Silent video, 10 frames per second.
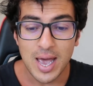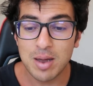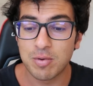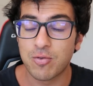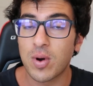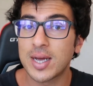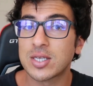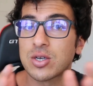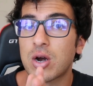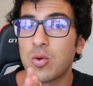And before I
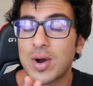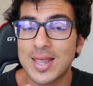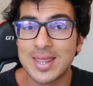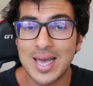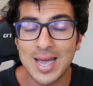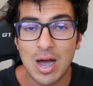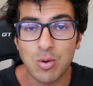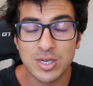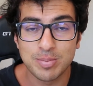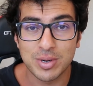get started, I want to thank
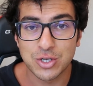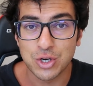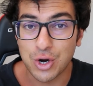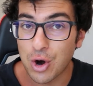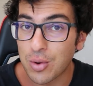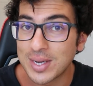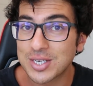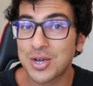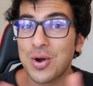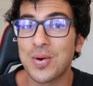our sponsor,
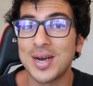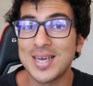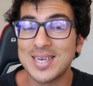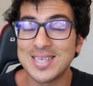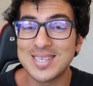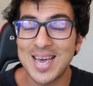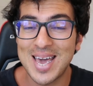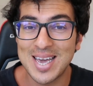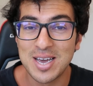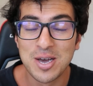Current. Current is
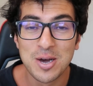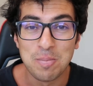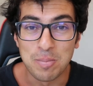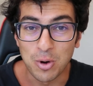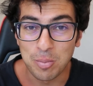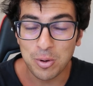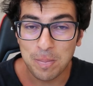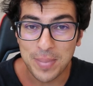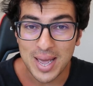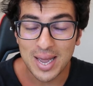a mobile
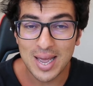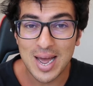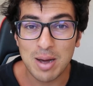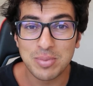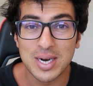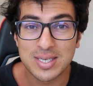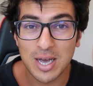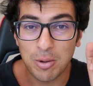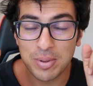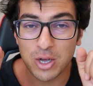banking app that is
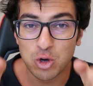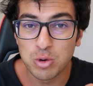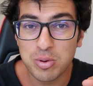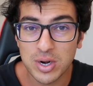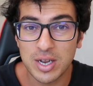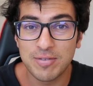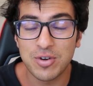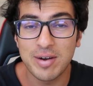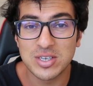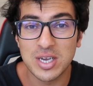helping Uber and
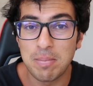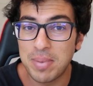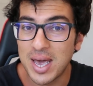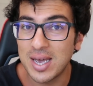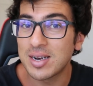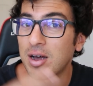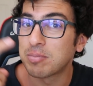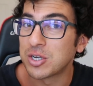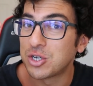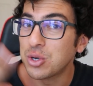Lyft drivers get paid
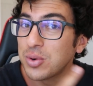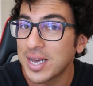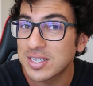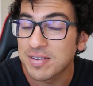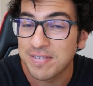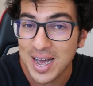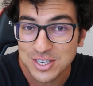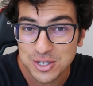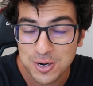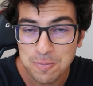up to two days
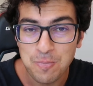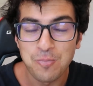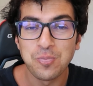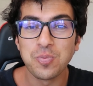faster.